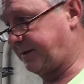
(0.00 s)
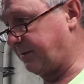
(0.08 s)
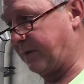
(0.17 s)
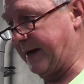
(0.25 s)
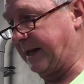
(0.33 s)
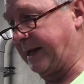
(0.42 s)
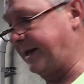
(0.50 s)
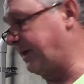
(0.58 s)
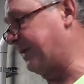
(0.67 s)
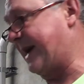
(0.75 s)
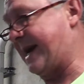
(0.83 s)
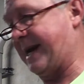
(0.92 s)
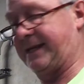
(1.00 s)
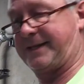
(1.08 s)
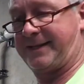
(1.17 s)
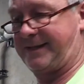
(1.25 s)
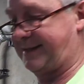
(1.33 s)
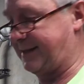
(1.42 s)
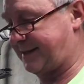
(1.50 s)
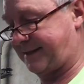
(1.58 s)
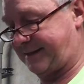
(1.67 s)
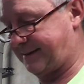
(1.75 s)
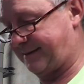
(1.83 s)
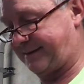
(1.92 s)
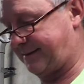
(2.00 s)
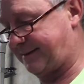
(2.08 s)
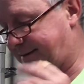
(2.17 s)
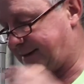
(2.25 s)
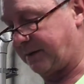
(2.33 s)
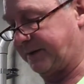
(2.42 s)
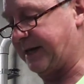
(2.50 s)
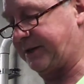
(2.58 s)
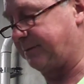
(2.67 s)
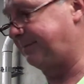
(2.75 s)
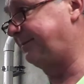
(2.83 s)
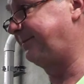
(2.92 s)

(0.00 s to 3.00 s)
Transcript: the red linen rags. Just don't touch them.